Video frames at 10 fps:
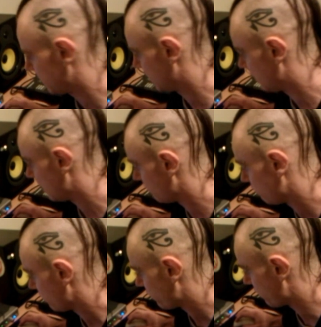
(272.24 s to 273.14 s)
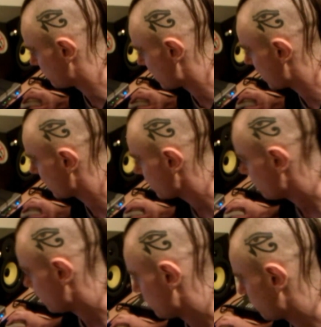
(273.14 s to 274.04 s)
and then from there
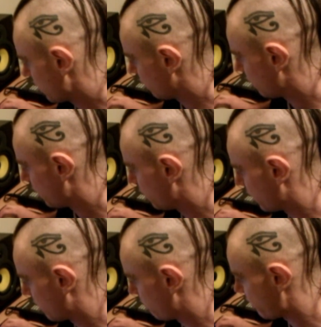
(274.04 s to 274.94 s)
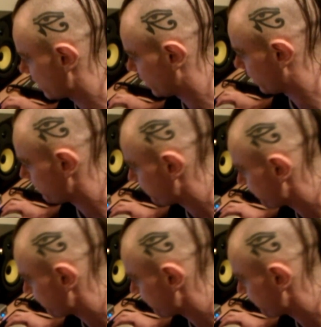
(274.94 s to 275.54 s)
we're going to load a compressor.